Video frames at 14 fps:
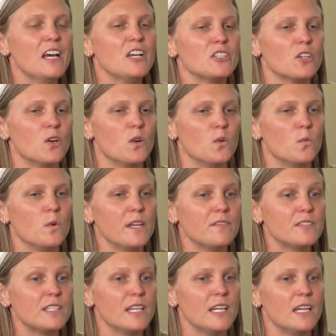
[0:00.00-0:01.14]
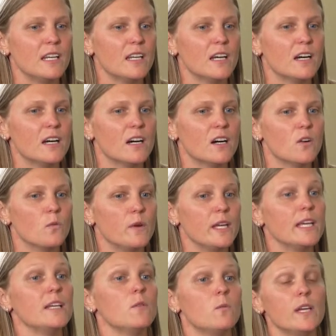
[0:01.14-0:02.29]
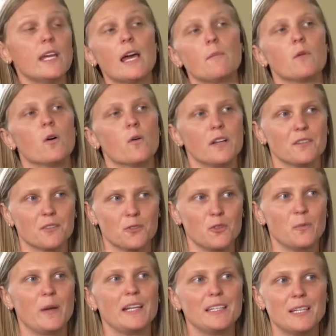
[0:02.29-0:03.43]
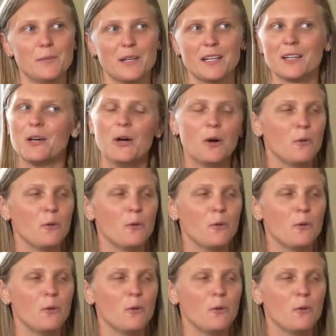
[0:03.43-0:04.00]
So we've seen, we kept going through the pandemic.